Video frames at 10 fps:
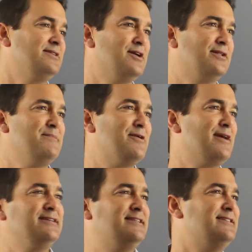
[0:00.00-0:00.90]
so let me
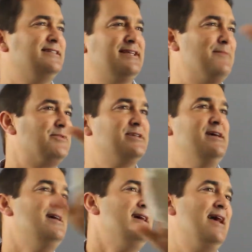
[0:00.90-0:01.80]
erase these examples.
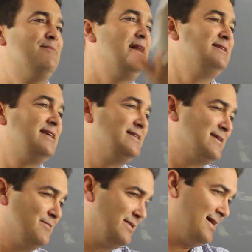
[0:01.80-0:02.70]
It might say
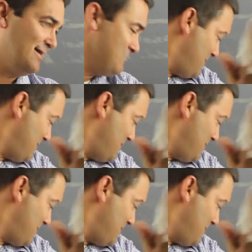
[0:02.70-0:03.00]
something like,